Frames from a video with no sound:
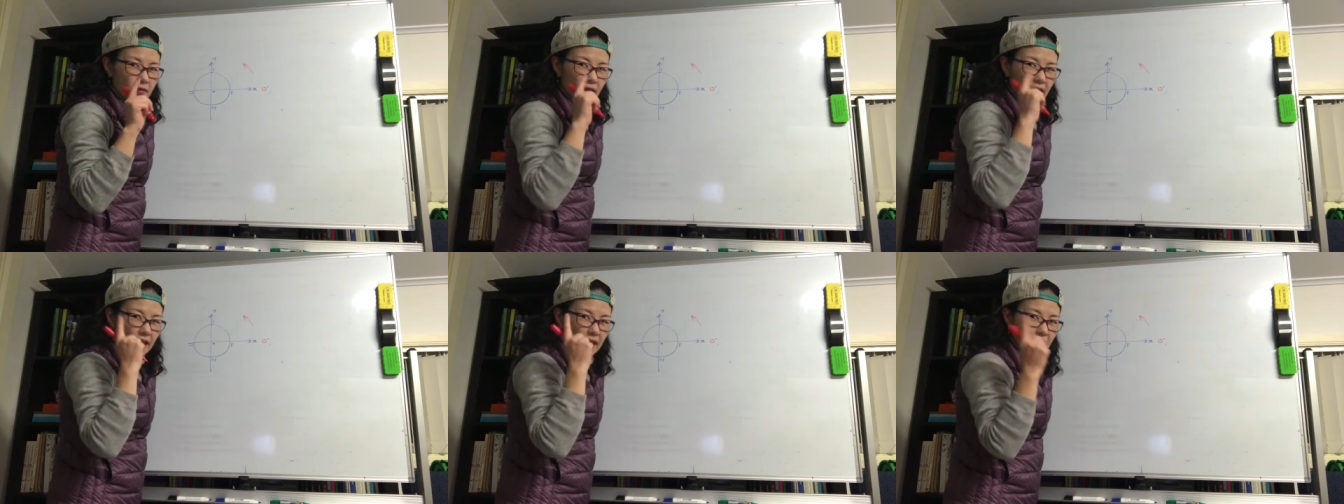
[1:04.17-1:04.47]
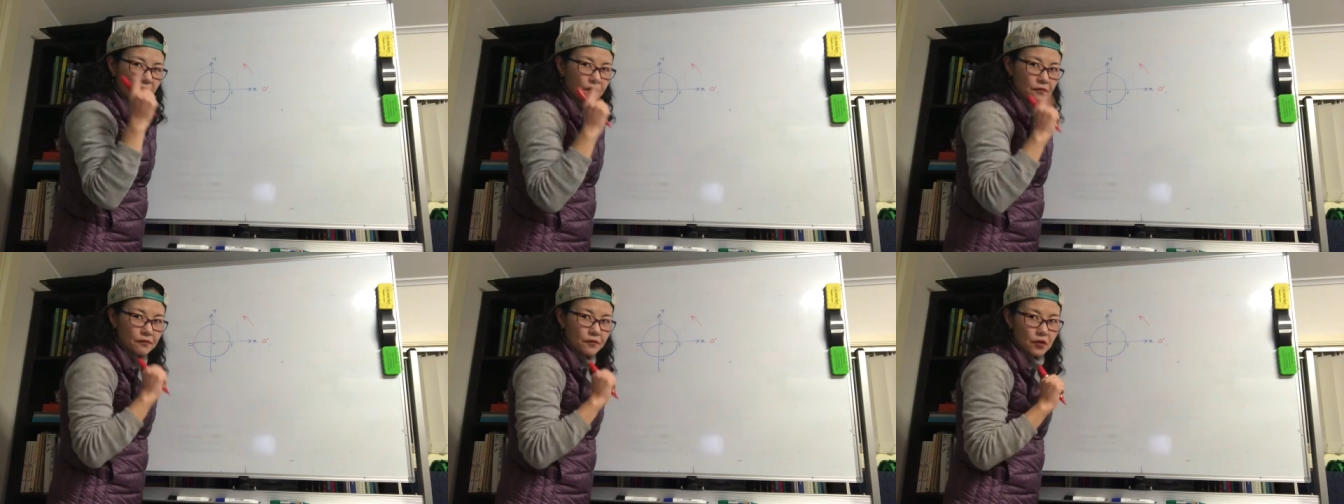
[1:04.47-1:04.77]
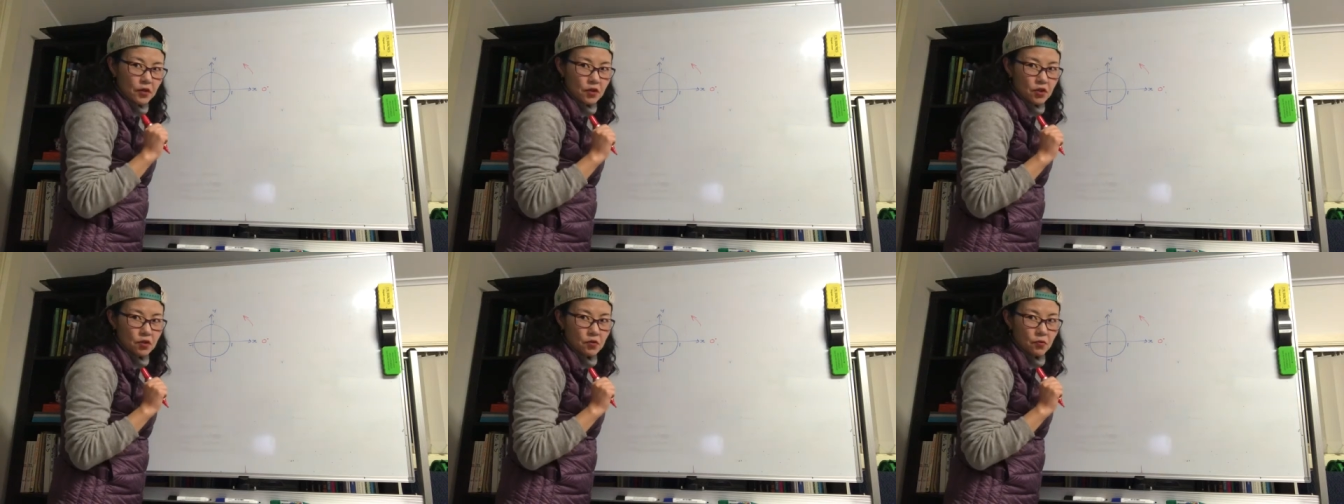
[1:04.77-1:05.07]
get
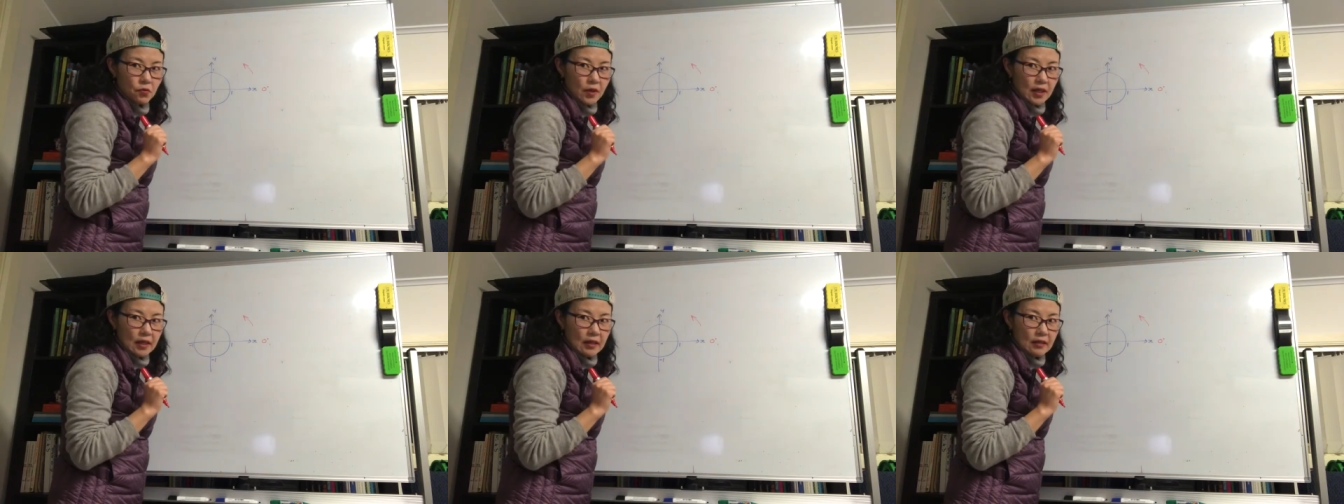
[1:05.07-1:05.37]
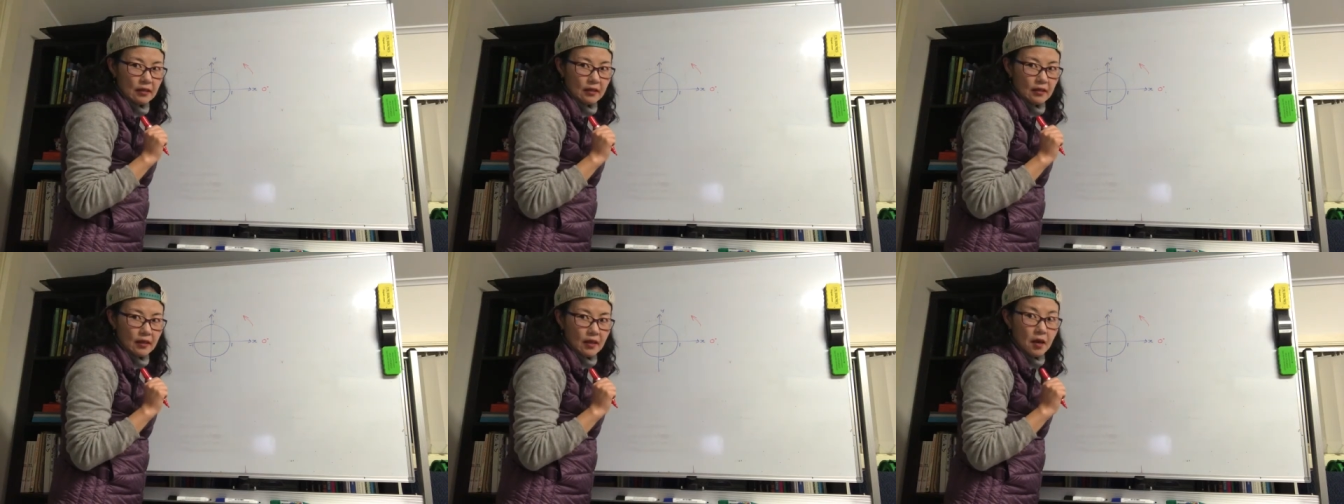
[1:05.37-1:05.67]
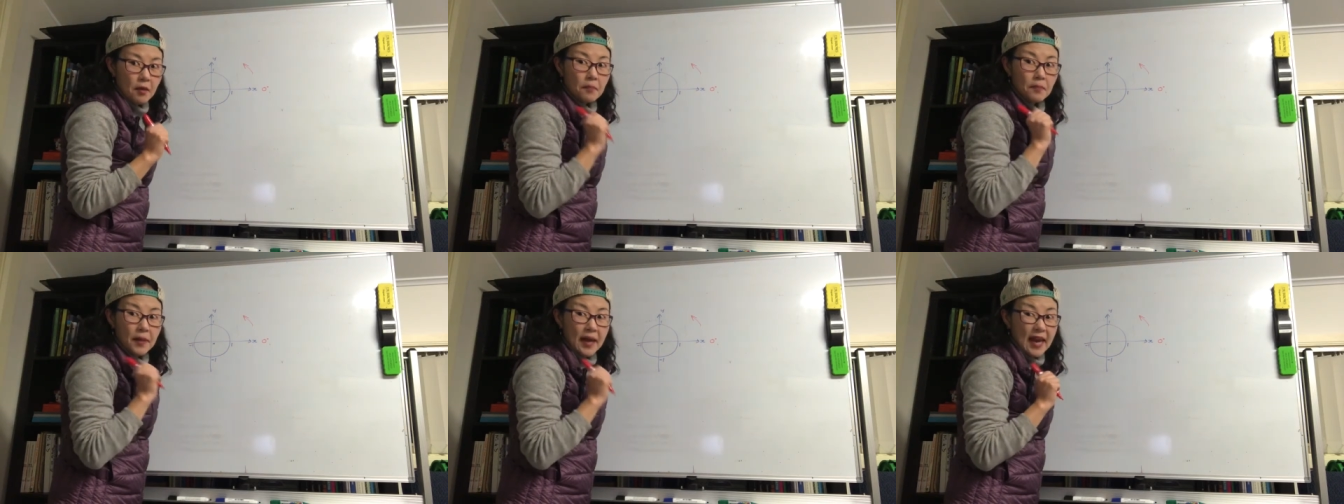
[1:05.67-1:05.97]
confused with
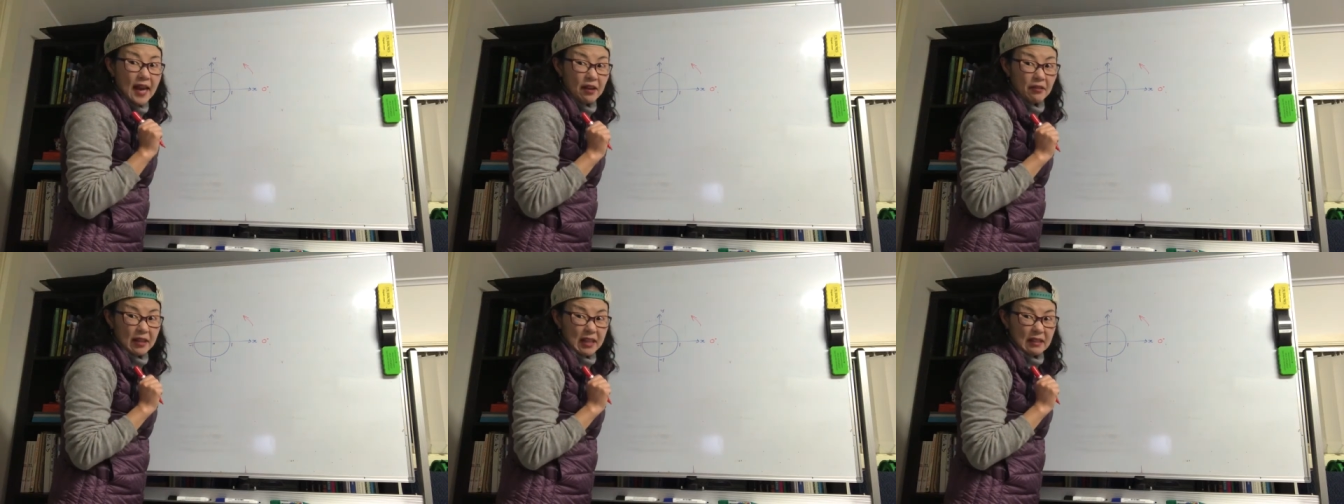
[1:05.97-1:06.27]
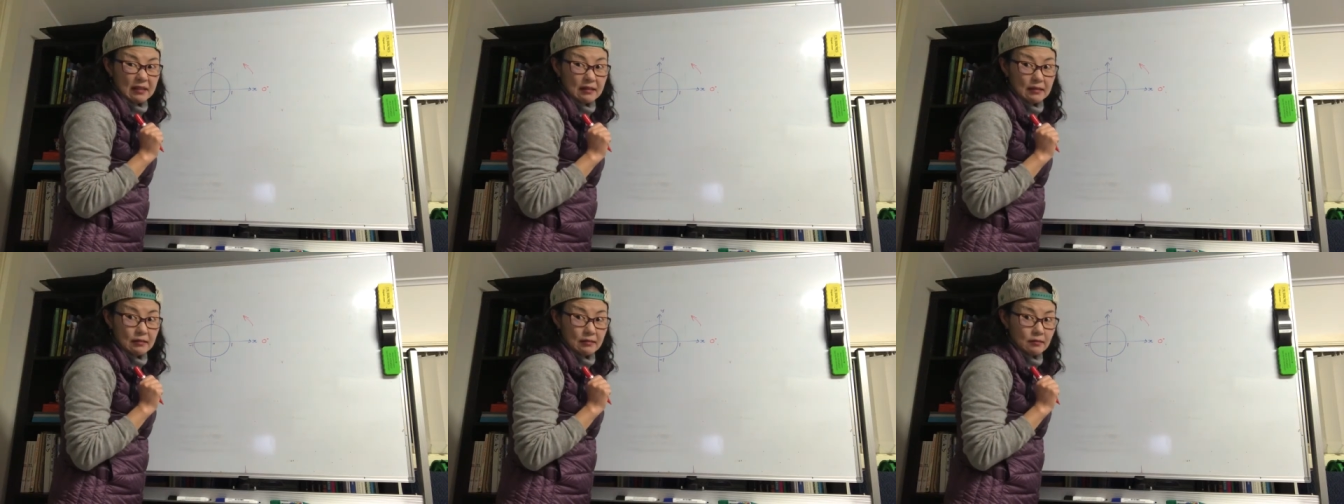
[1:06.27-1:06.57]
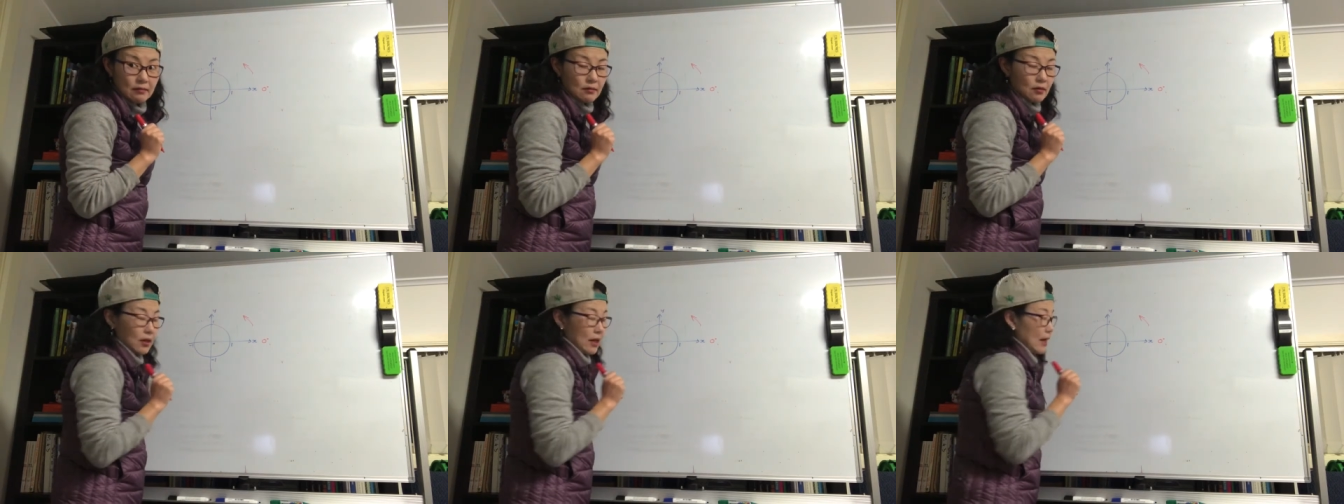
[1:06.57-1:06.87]
bearings,
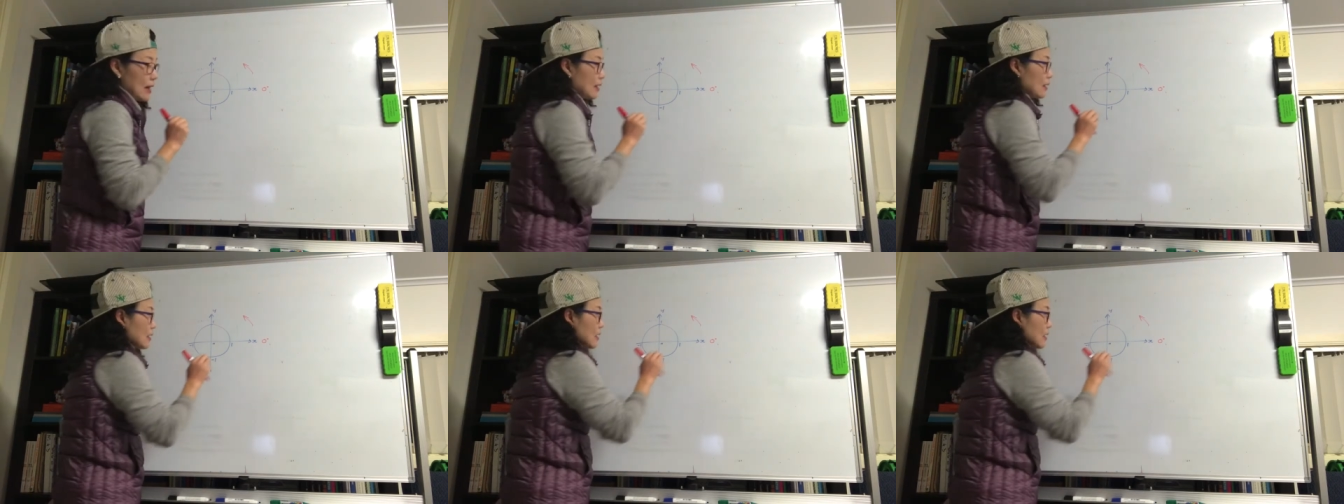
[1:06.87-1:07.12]
okay?